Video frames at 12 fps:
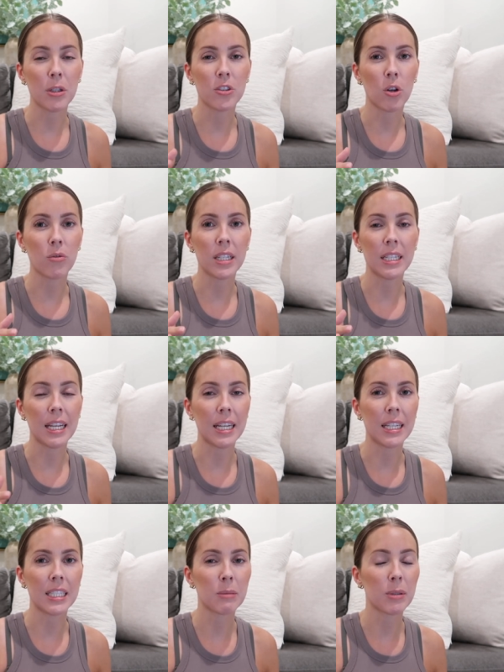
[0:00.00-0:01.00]
You don't need
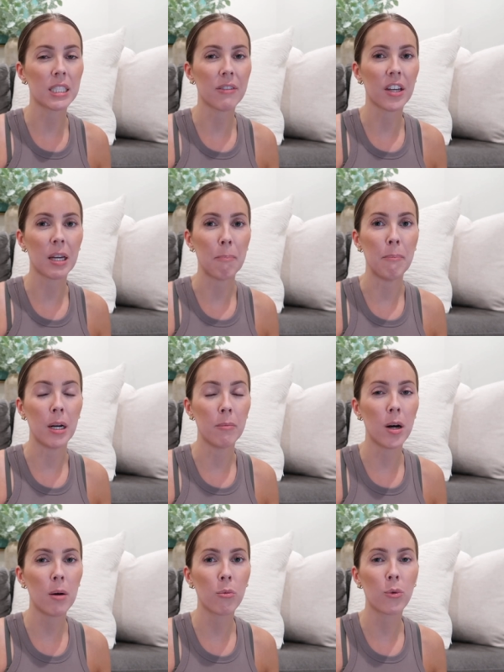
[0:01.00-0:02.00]
any specific
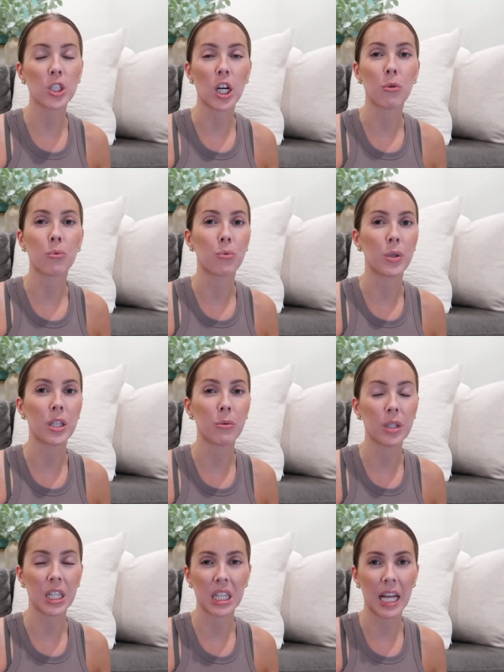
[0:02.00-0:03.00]
minimum, which I really,
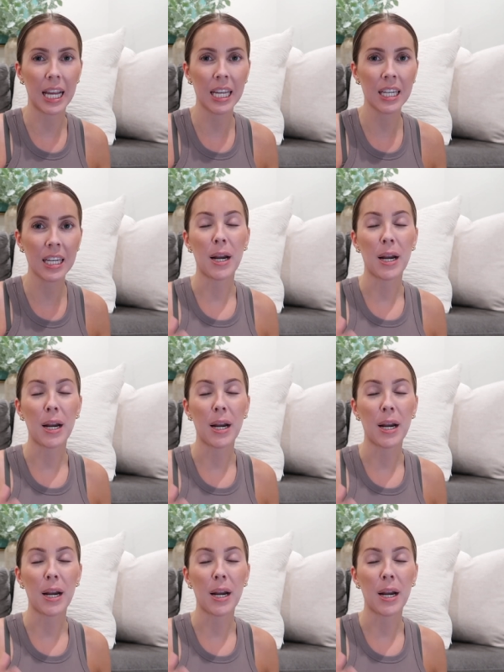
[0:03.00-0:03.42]
really like.